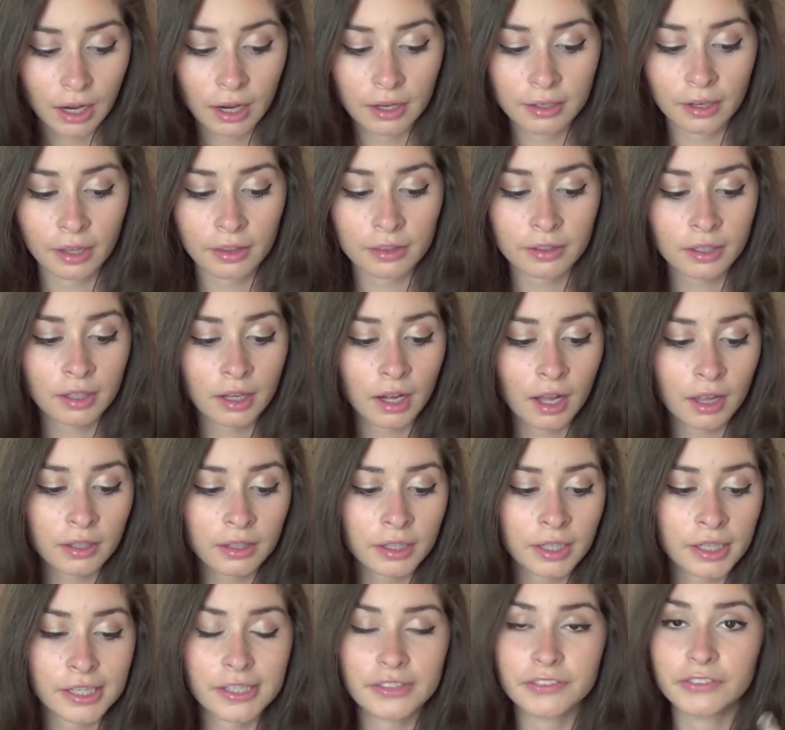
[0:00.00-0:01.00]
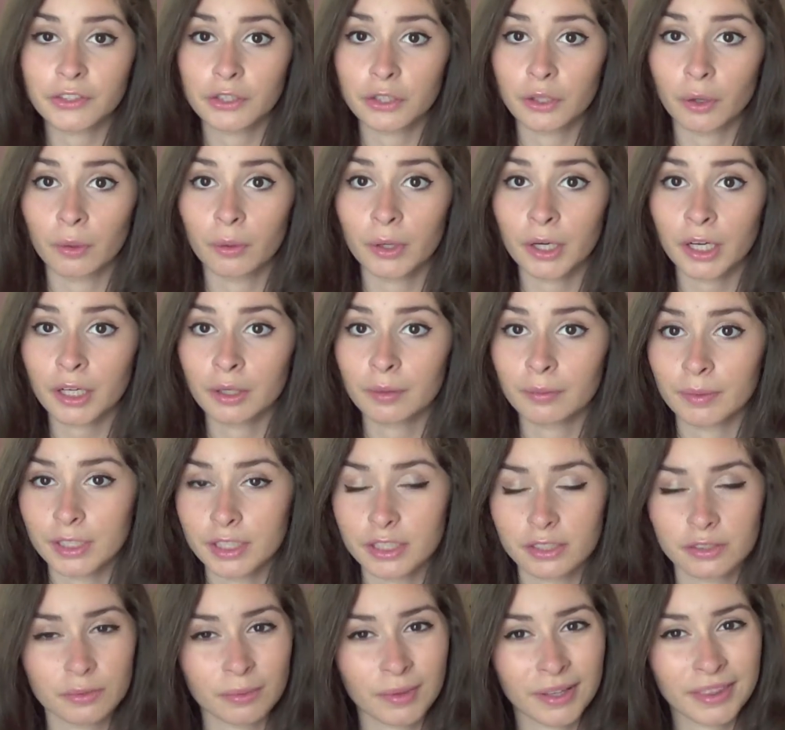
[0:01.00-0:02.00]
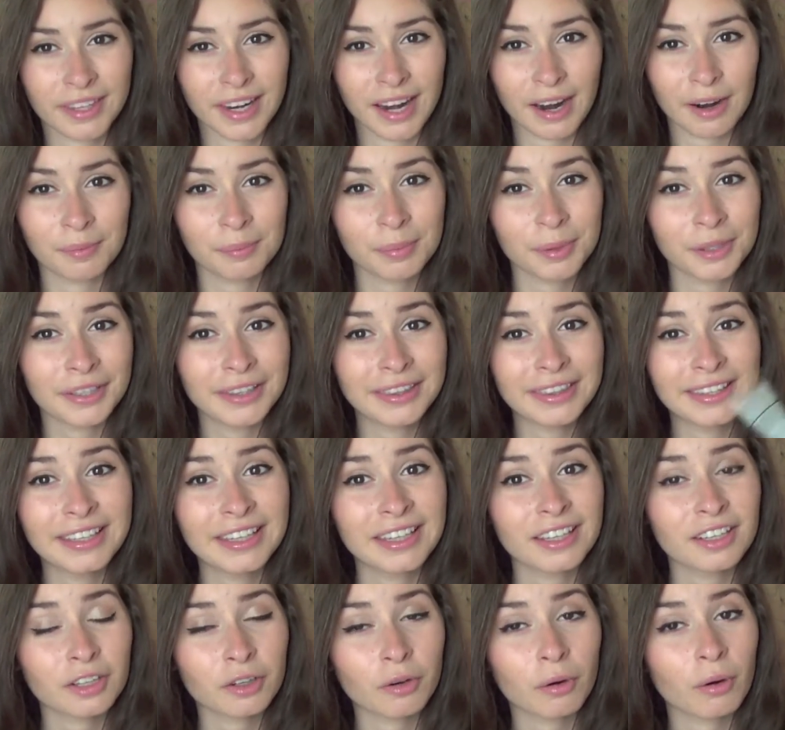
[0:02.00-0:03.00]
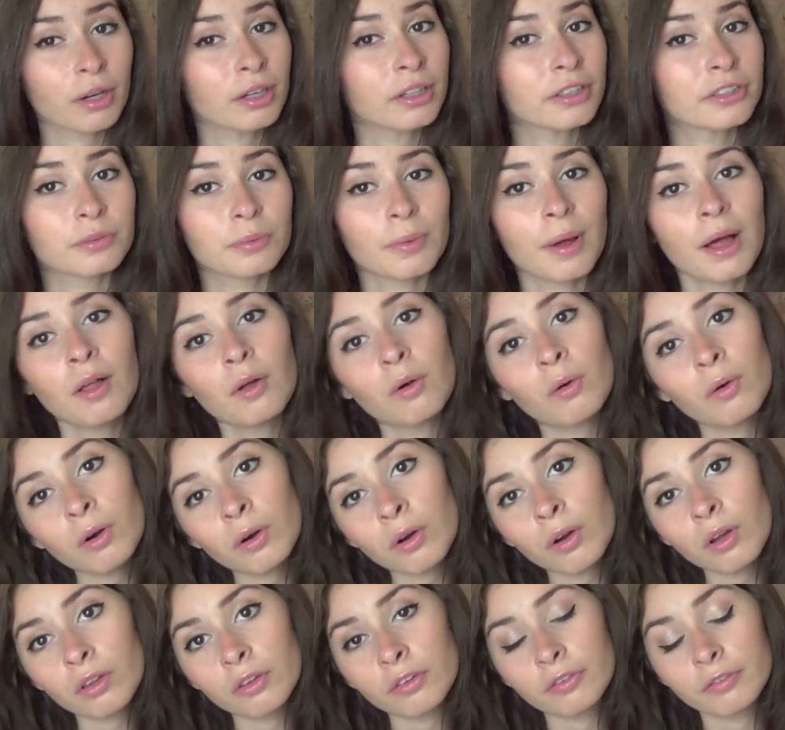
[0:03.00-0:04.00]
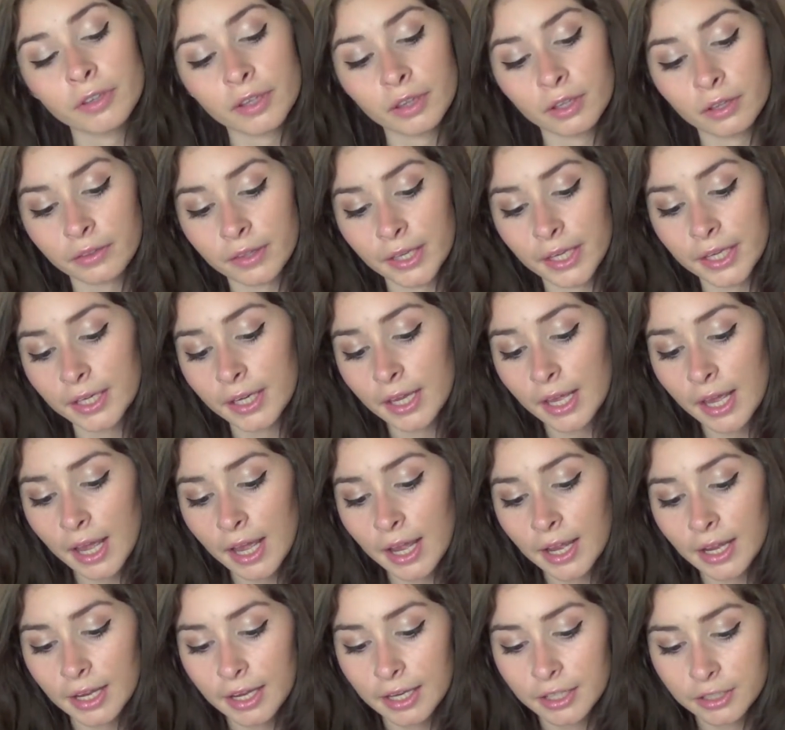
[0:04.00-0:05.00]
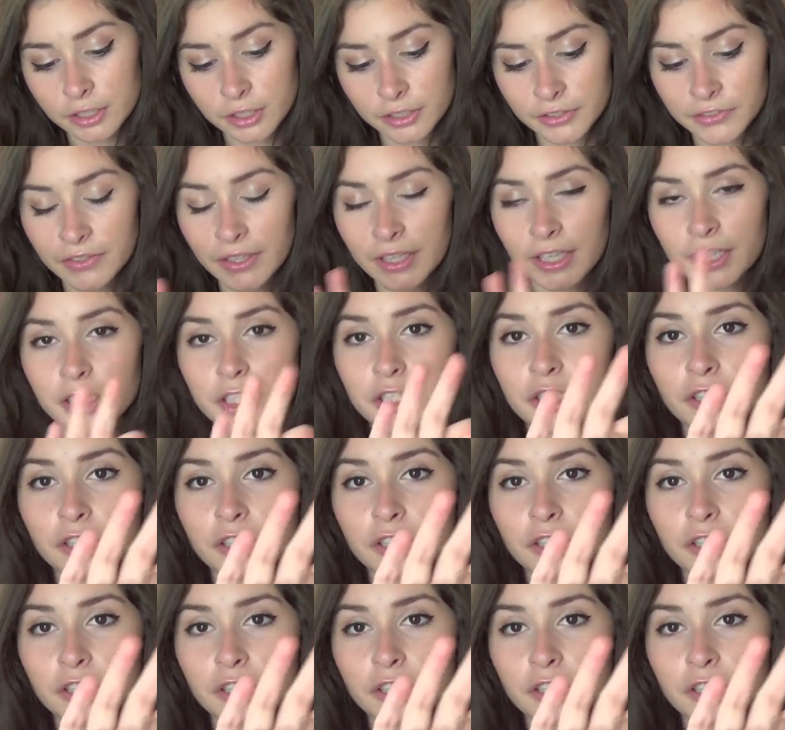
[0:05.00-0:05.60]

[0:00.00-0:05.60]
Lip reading: Another color is Yogurt, which is one that I'd put in the inner corner as well, or all over the lid. It's just like a